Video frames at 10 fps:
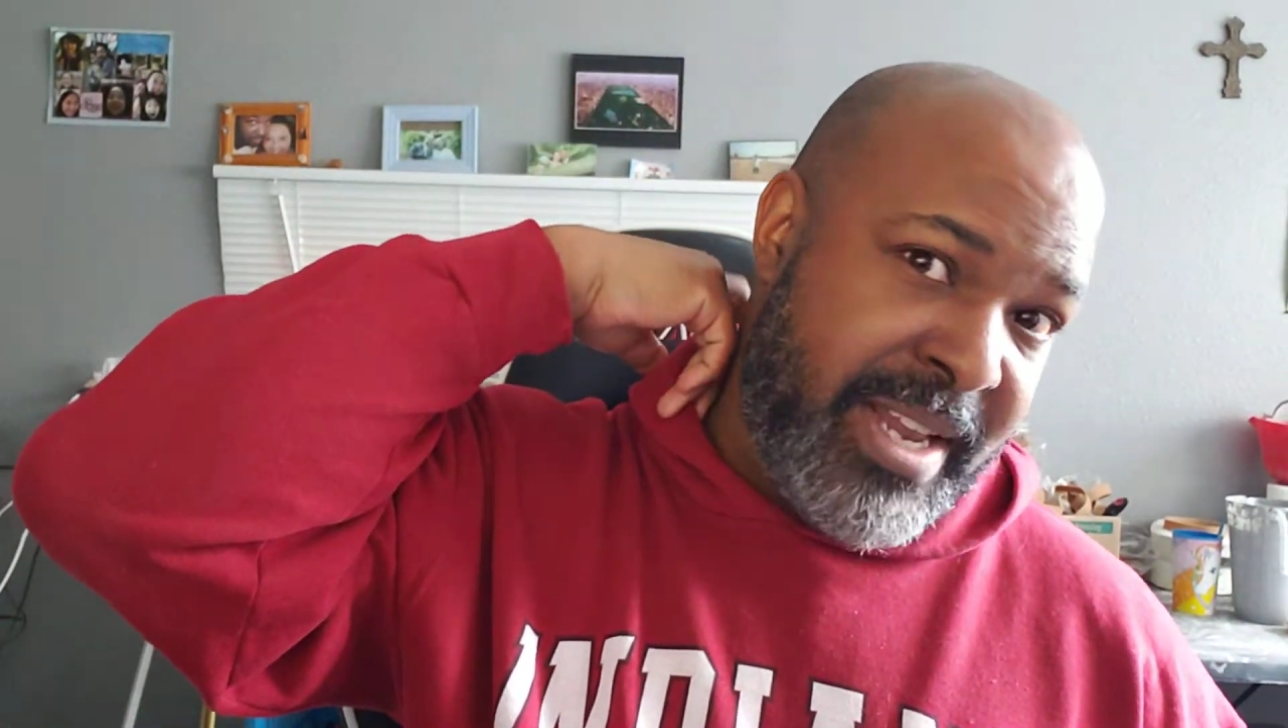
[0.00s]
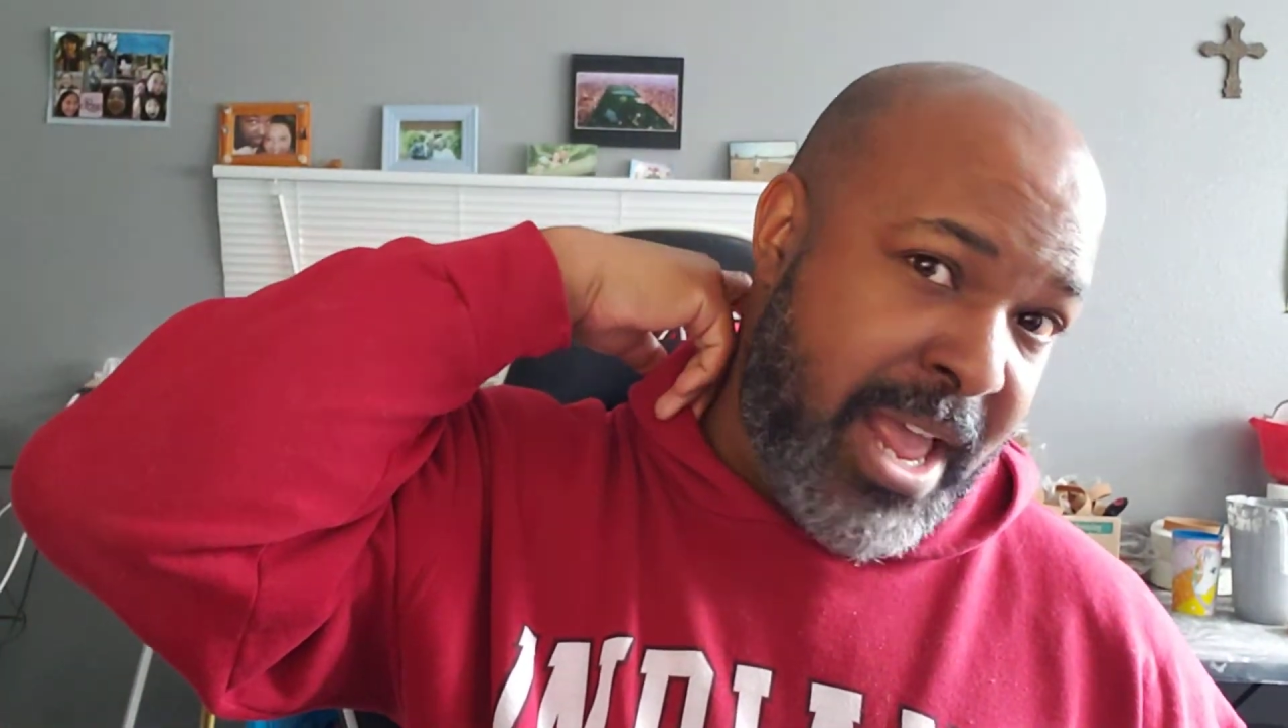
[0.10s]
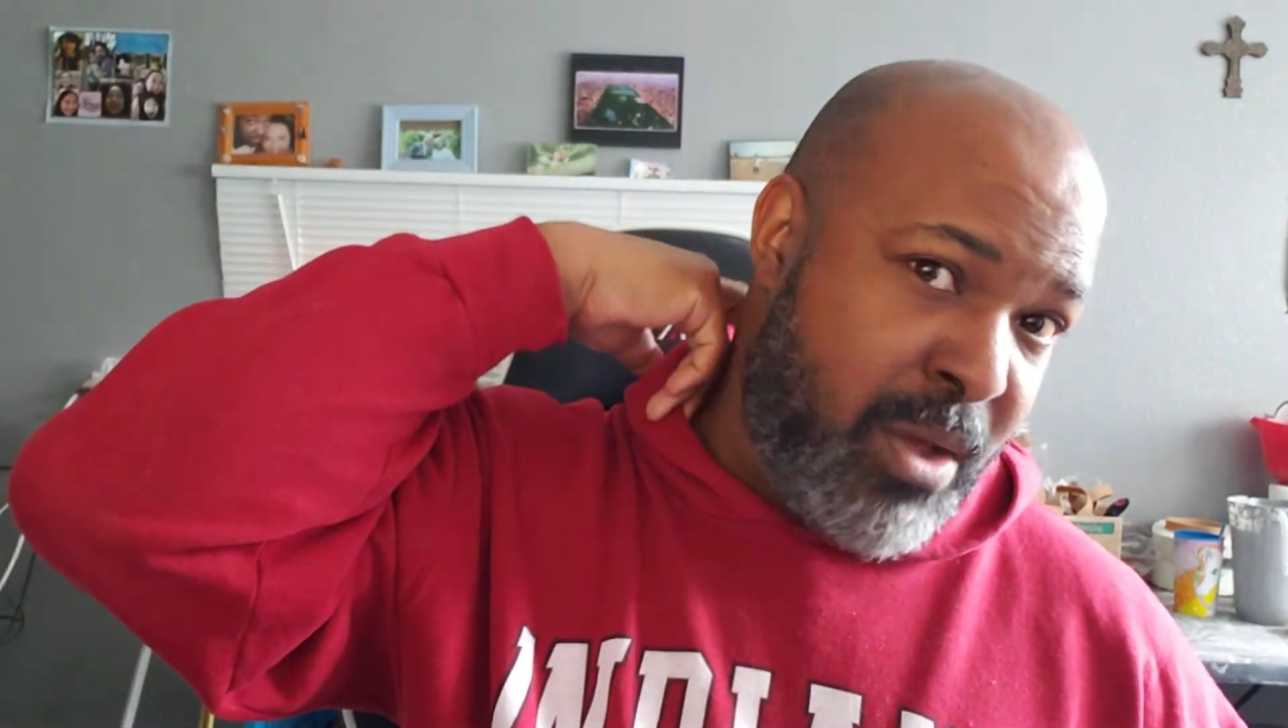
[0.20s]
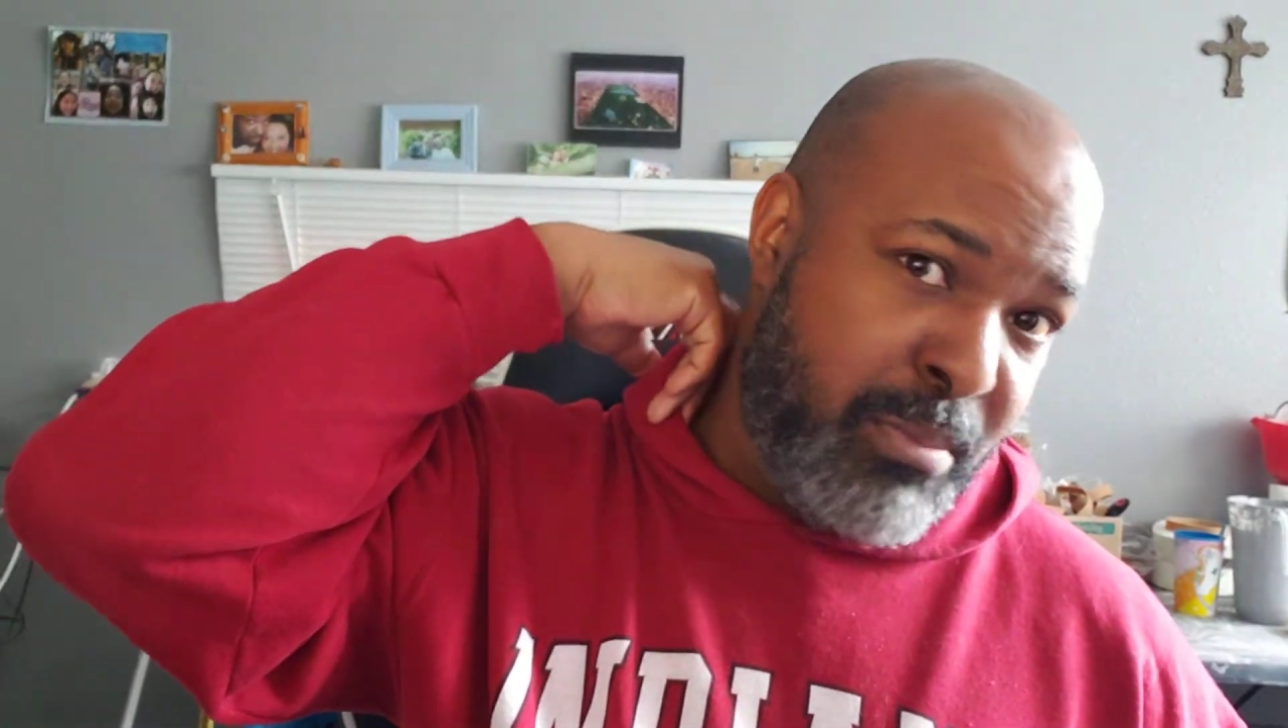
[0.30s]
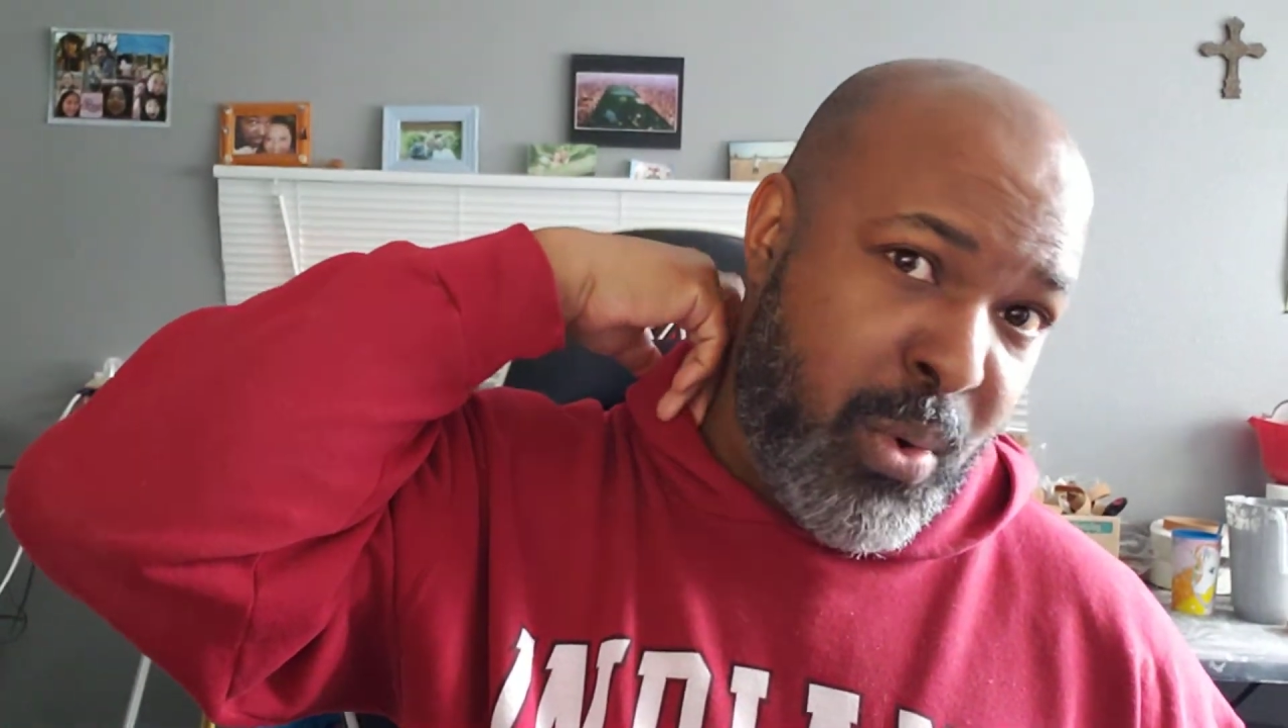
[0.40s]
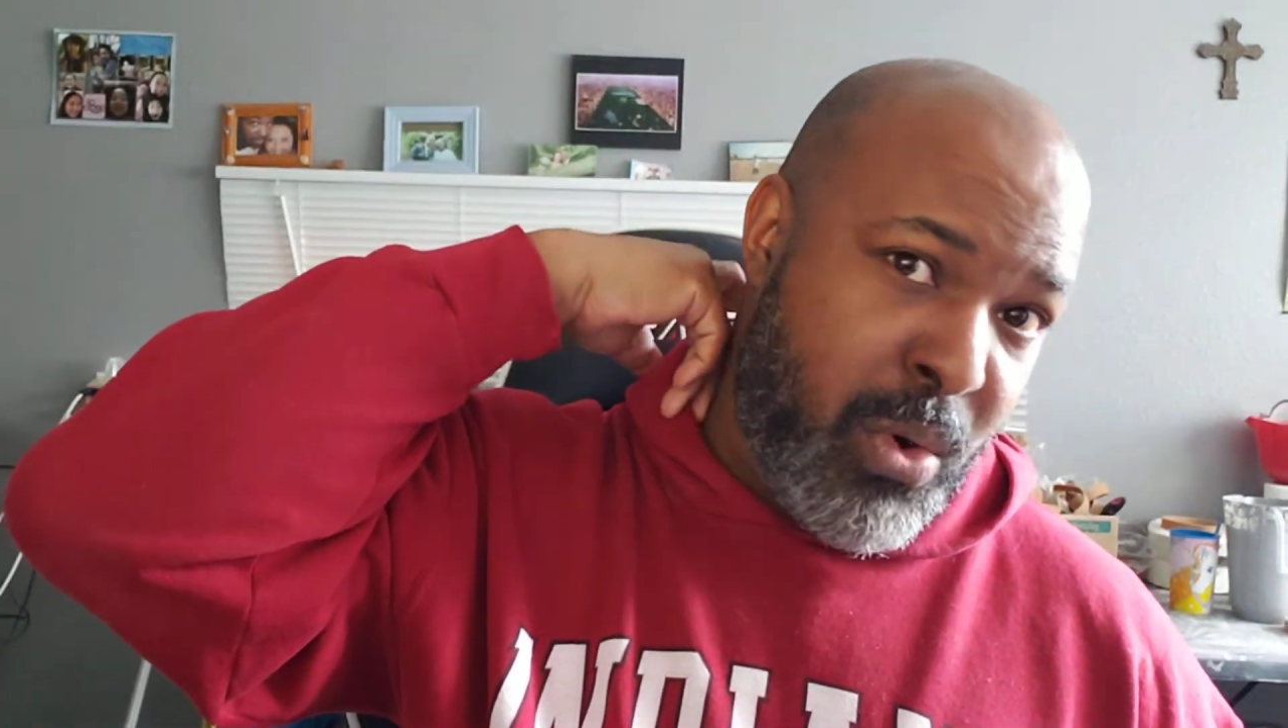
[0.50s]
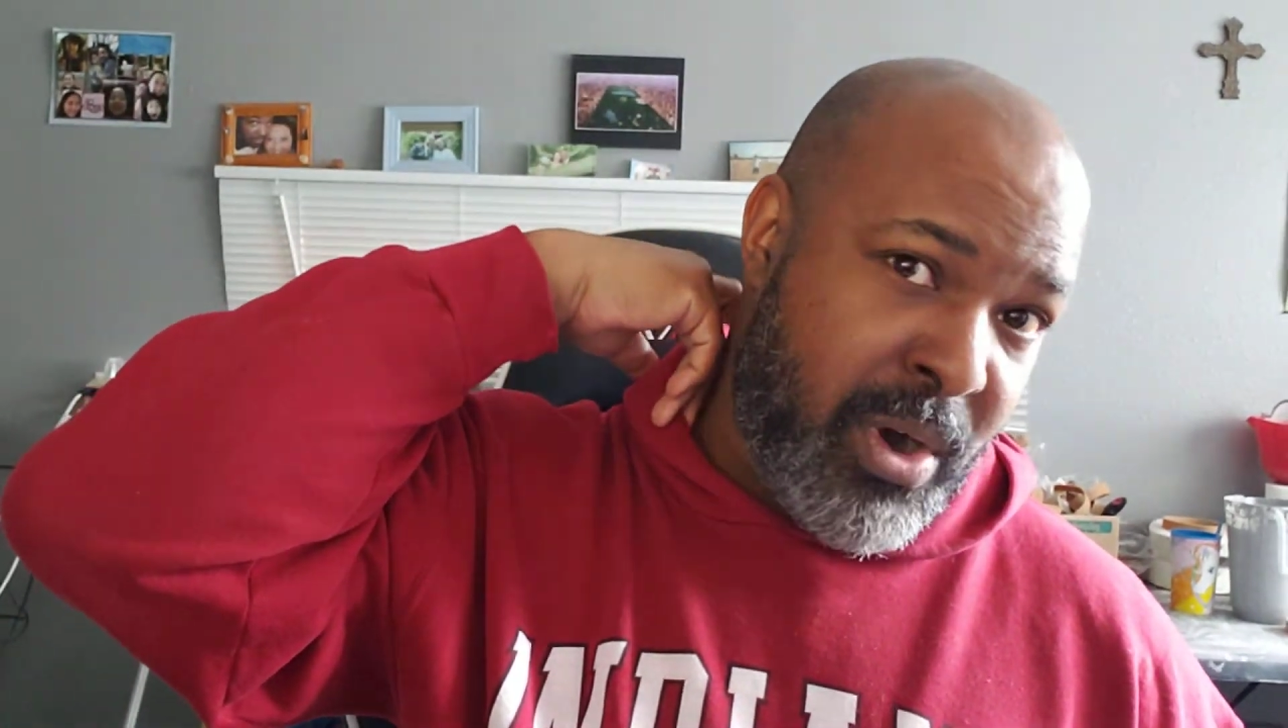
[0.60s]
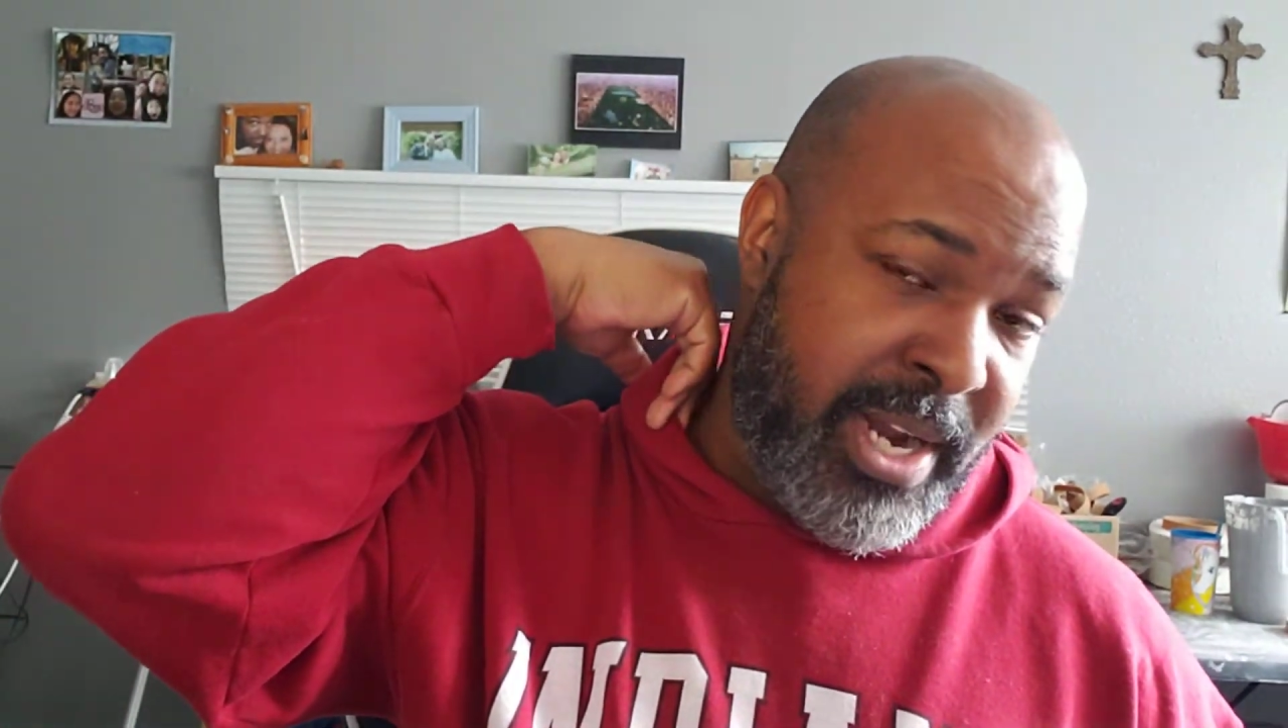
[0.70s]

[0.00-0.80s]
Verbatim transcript: downpour or